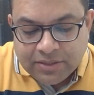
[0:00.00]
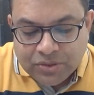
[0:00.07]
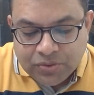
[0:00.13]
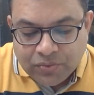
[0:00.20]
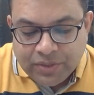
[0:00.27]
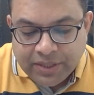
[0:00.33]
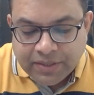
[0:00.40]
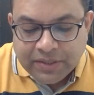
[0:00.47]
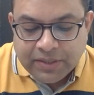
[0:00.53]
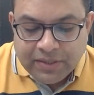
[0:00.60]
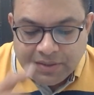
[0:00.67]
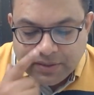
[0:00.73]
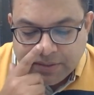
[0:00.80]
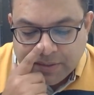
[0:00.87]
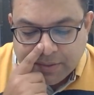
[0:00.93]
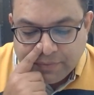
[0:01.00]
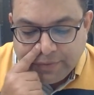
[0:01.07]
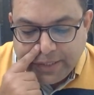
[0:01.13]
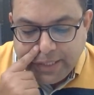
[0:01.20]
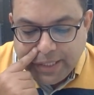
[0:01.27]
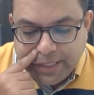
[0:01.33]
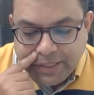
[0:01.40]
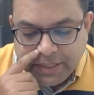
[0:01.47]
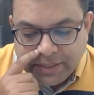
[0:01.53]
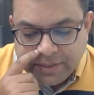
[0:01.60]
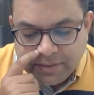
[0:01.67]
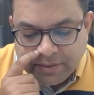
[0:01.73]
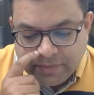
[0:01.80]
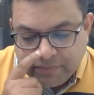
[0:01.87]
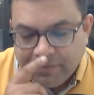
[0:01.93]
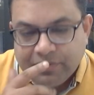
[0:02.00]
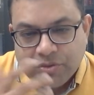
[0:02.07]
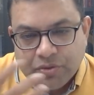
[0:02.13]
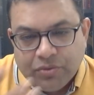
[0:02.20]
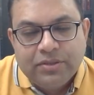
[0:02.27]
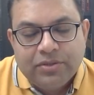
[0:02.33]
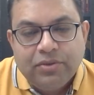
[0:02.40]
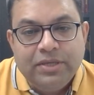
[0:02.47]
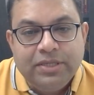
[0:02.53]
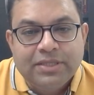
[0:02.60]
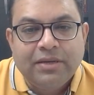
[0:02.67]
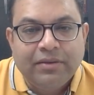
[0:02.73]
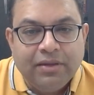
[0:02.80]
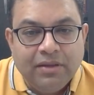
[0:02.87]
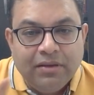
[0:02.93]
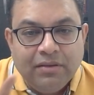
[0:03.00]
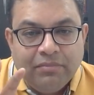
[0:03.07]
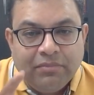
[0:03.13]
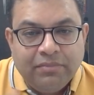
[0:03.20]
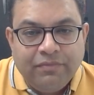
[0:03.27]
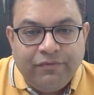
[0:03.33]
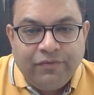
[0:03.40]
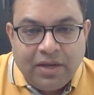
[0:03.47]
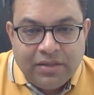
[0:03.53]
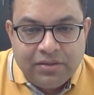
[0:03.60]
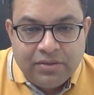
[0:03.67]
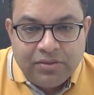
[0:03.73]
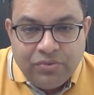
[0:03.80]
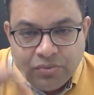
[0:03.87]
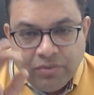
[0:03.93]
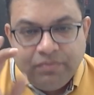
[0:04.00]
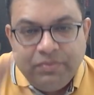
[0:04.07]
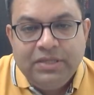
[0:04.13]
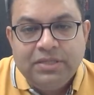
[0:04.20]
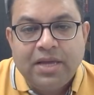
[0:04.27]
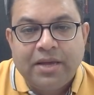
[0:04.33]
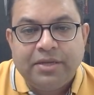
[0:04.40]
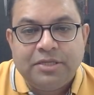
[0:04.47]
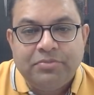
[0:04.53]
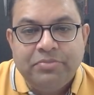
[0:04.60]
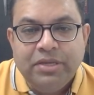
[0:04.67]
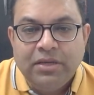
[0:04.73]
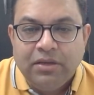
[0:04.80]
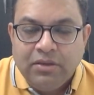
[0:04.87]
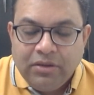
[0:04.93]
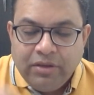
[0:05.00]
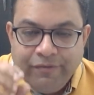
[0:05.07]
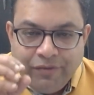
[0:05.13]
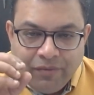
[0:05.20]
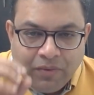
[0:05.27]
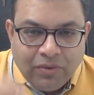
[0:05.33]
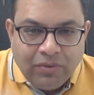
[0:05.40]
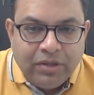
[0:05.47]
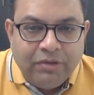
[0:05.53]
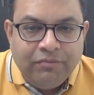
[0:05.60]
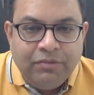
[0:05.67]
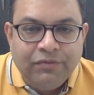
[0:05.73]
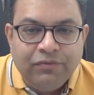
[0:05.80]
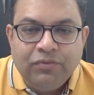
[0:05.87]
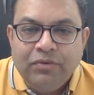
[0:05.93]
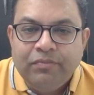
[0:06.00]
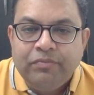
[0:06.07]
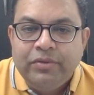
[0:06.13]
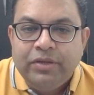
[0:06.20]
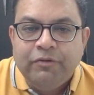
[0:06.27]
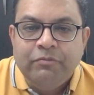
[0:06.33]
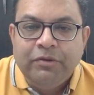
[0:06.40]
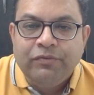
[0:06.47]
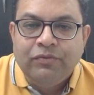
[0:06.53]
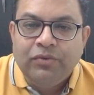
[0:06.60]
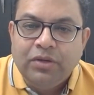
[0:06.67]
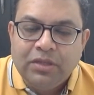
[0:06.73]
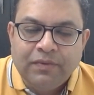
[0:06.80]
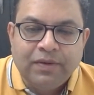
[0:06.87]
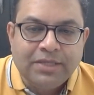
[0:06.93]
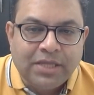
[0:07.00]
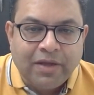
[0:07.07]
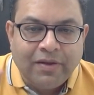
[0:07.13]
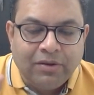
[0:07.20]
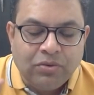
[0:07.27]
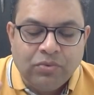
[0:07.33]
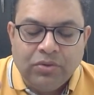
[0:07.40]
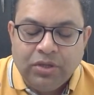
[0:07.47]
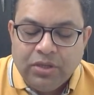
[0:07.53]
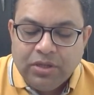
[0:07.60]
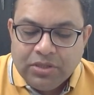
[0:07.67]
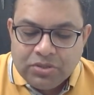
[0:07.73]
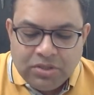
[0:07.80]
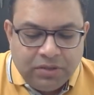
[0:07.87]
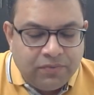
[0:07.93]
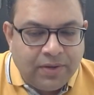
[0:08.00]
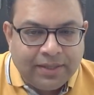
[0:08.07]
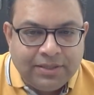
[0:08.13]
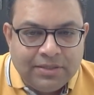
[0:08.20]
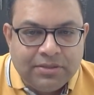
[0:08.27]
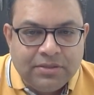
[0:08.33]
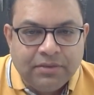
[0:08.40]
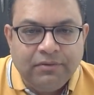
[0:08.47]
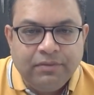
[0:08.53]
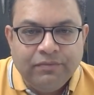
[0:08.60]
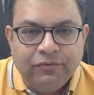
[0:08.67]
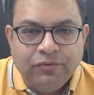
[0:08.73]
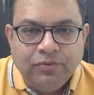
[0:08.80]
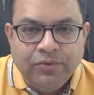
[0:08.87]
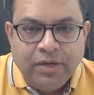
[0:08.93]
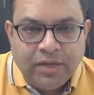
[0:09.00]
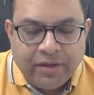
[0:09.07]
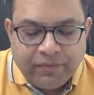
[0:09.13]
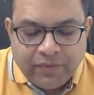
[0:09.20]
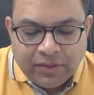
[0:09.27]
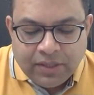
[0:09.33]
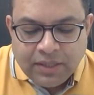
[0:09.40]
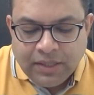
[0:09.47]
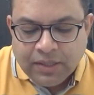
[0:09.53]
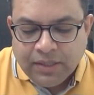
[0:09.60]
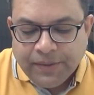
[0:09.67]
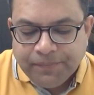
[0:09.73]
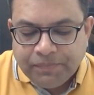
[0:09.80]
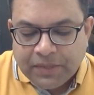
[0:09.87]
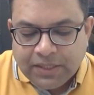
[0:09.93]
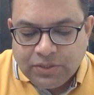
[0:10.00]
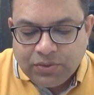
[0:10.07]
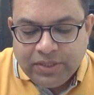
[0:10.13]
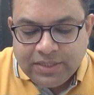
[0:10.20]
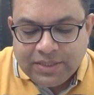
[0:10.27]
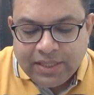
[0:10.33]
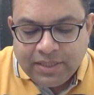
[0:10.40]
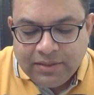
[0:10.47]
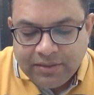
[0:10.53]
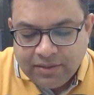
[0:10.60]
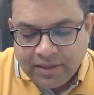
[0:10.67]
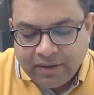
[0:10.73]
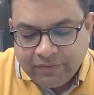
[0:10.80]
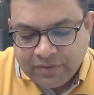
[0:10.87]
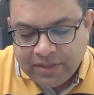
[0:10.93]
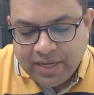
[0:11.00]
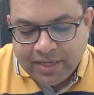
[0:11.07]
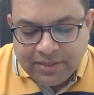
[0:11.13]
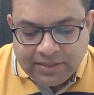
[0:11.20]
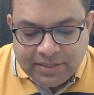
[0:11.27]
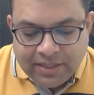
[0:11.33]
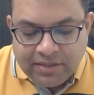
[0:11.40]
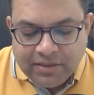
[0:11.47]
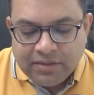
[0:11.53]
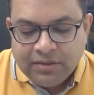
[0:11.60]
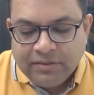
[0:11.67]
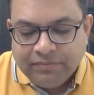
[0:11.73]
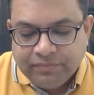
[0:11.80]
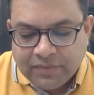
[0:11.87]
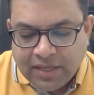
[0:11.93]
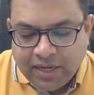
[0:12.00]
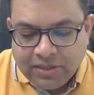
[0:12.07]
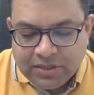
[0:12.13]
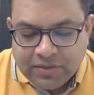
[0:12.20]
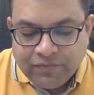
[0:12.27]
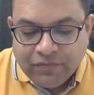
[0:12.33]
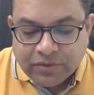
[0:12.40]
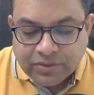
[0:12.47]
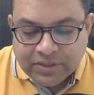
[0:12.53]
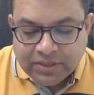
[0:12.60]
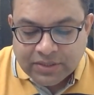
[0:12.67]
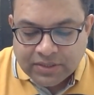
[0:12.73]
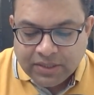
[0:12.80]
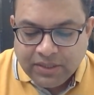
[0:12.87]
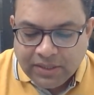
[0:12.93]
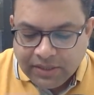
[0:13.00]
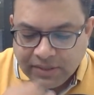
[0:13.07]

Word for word: a story uh, when he had eaten. So so he said, mm, "Father, don't please harass me. If you want to give me food, give me food. Otherwise, I'll go." So his father served him food and everything. So he said after that he said uh, kind some verses.